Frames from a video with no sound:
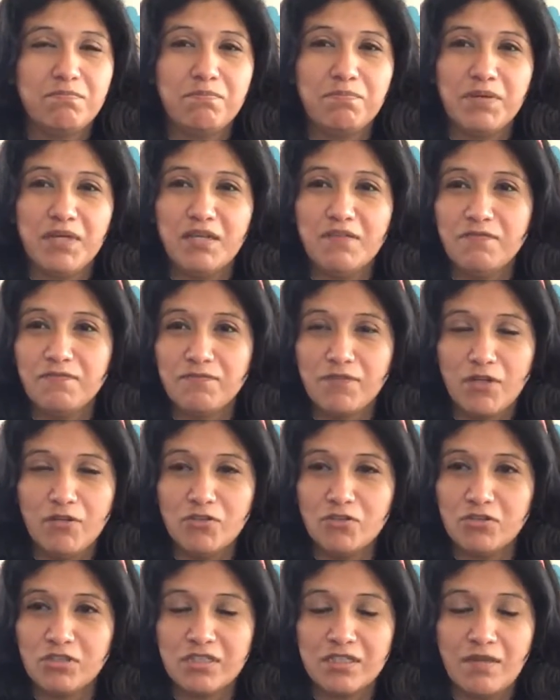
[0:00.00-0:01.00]
beef
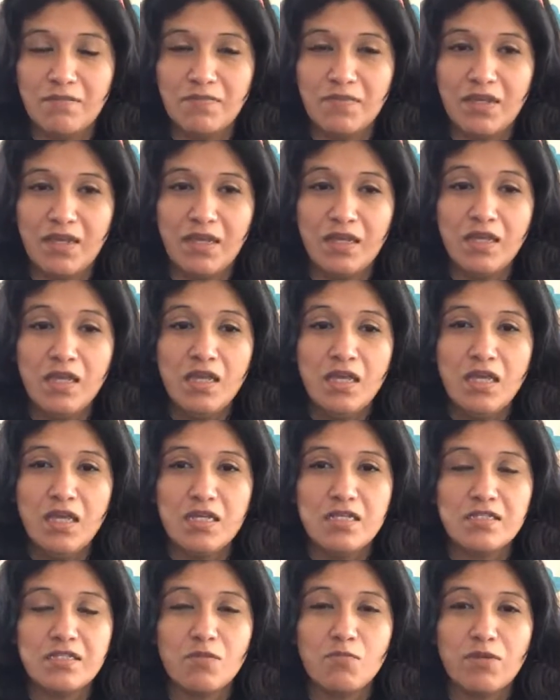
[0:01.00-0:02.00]
roast or something
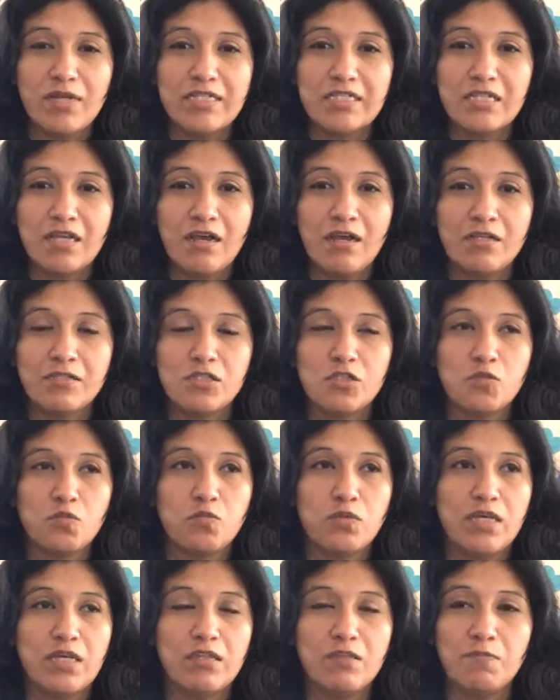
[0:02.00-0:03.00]
in some red sauce
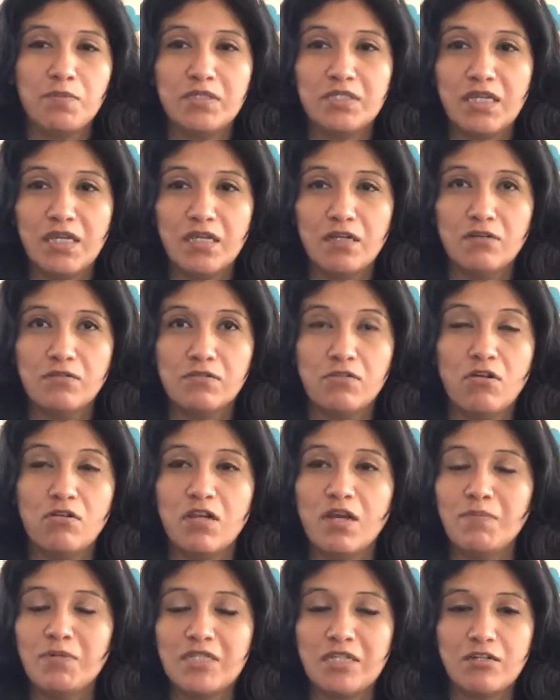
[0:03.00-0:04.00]
with potatoes, no,
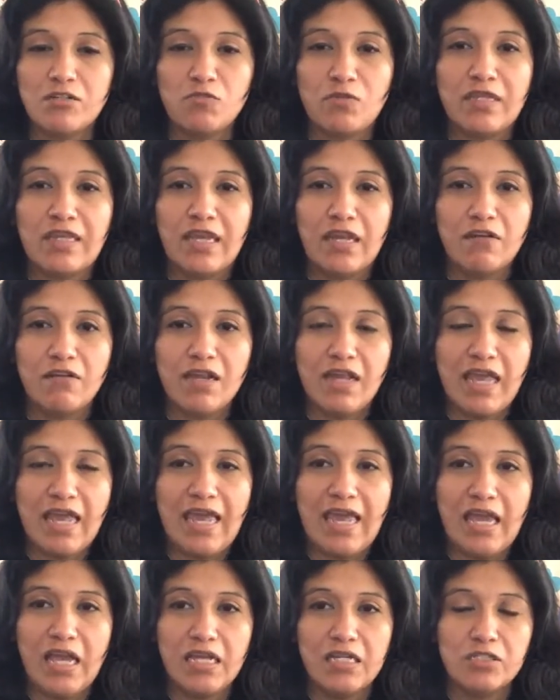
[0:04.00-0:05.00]
not potatoes, with carrot
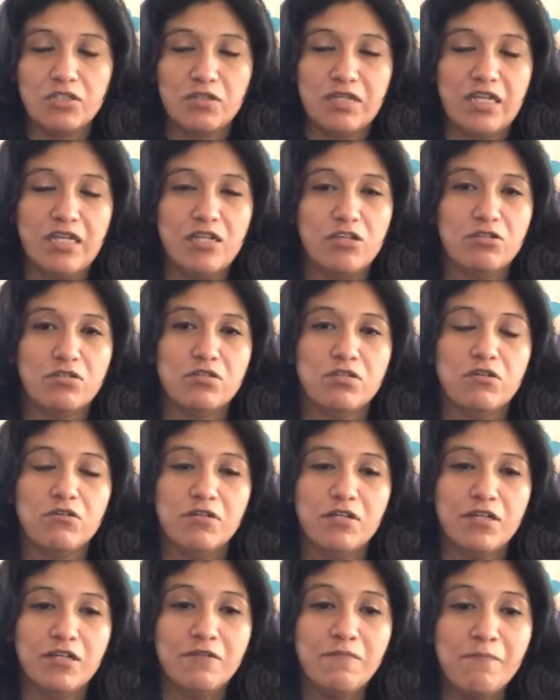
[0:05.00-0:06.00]
and zucchini. So
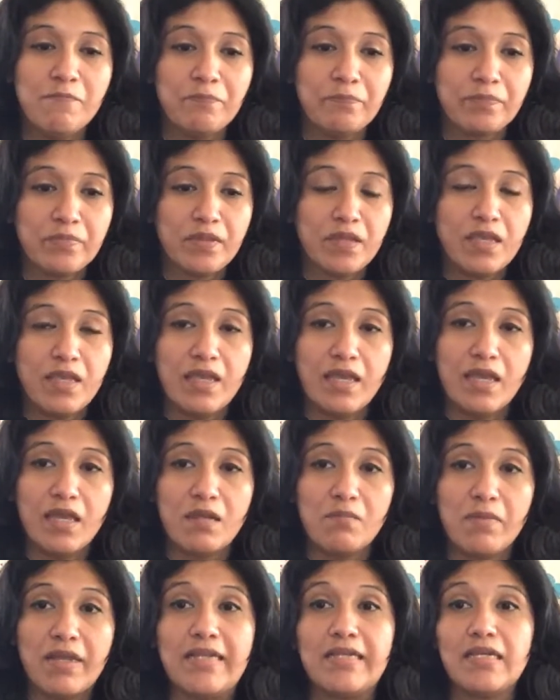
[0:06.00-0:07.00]
good.
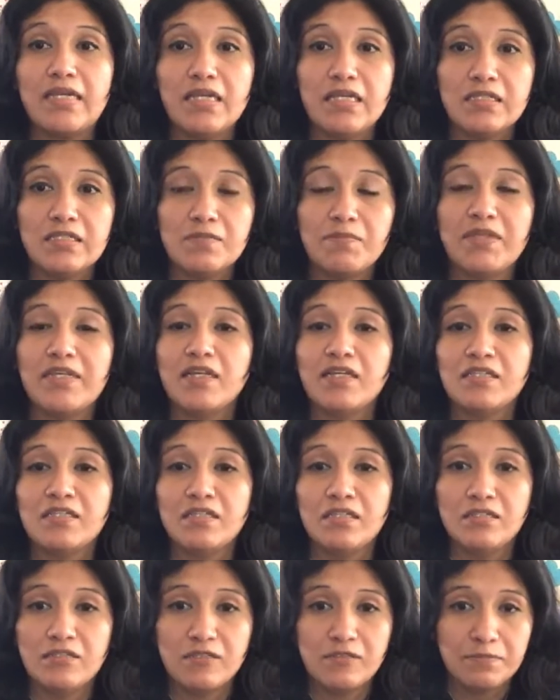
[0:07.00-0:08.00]
And my niece, my youngest
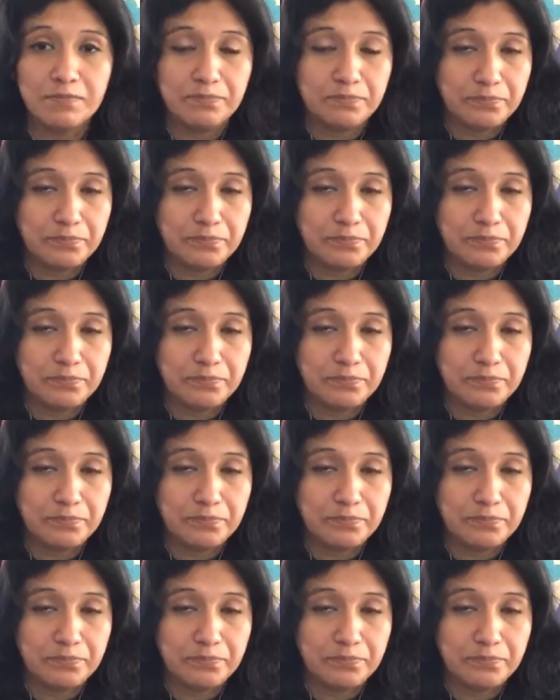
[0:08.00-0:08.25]
niece,